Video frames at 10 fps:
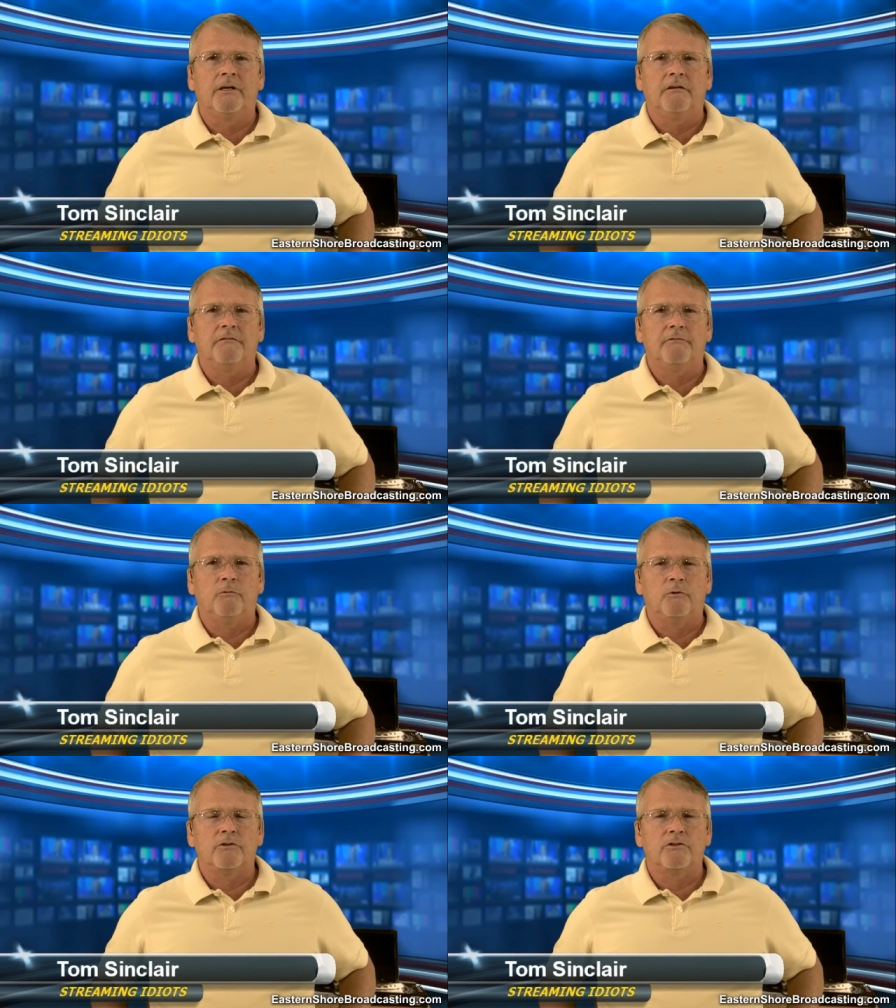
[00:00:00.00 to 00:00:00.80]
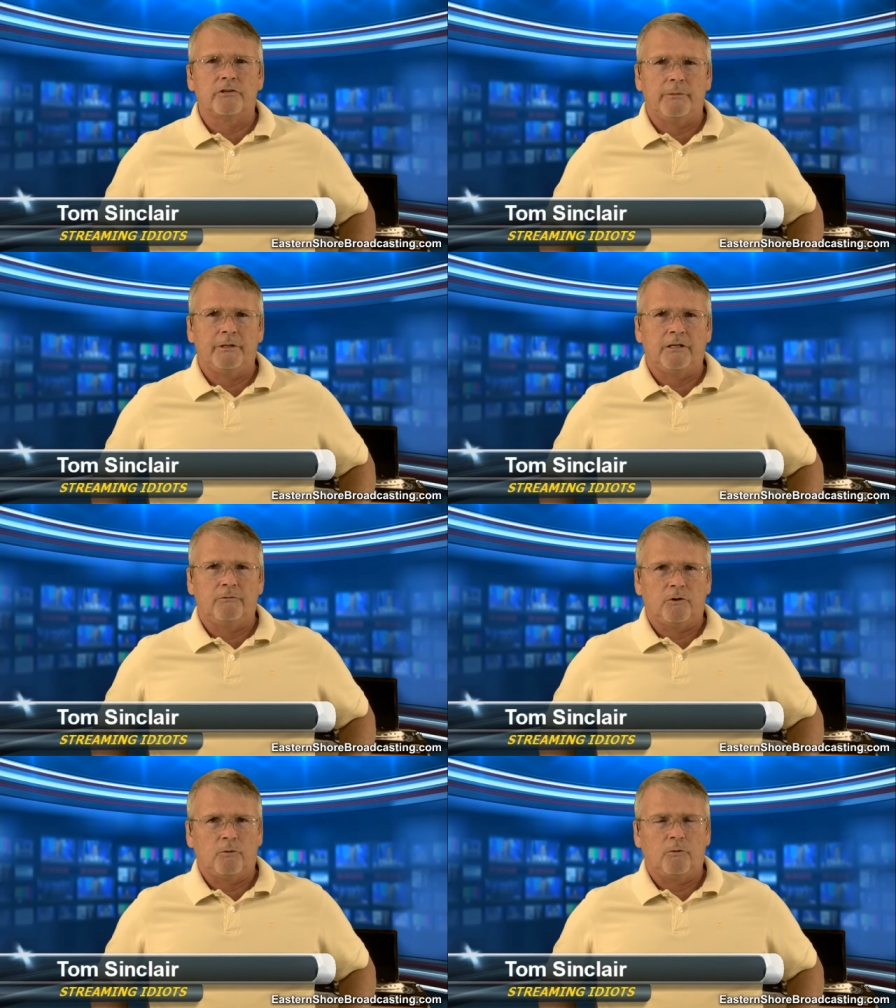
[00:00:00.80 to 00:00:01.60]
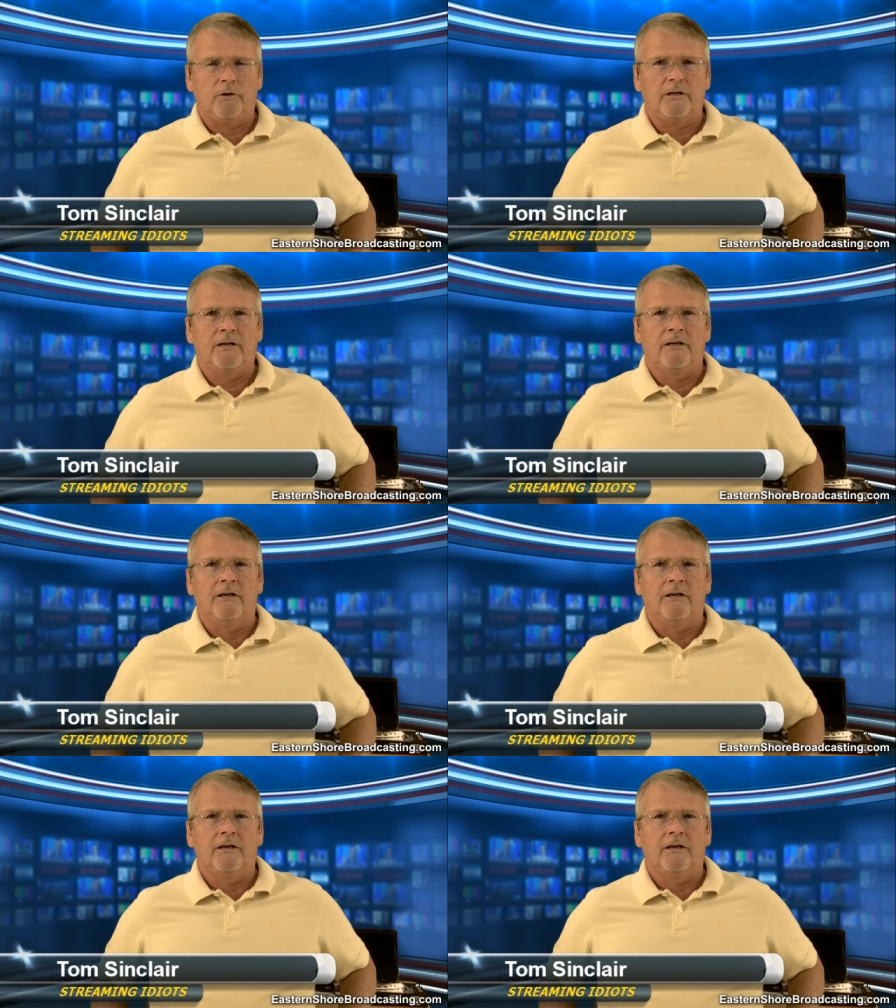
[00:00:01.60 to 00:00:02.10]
for streaming and recording,